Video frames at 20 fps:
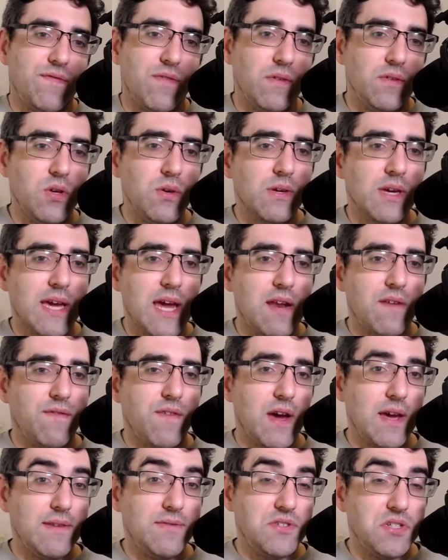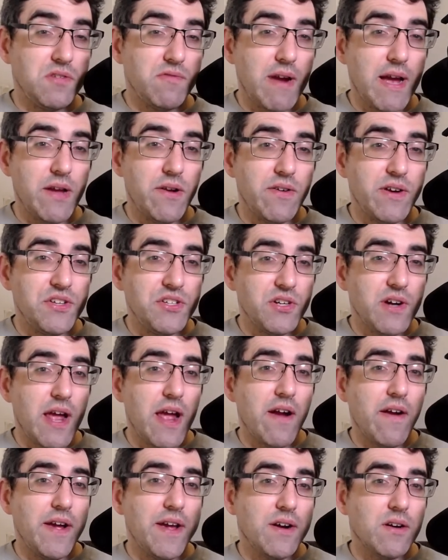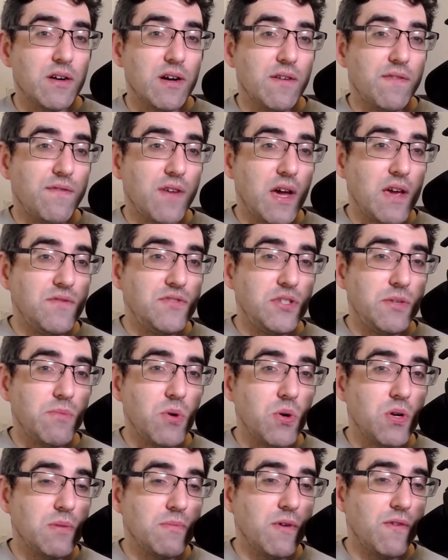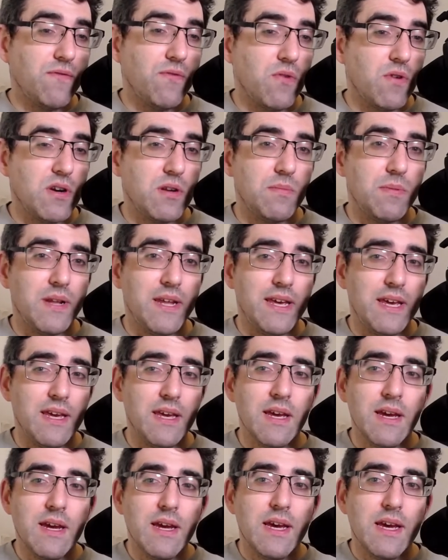you can get a 5G router in your area or a 5G modem affordably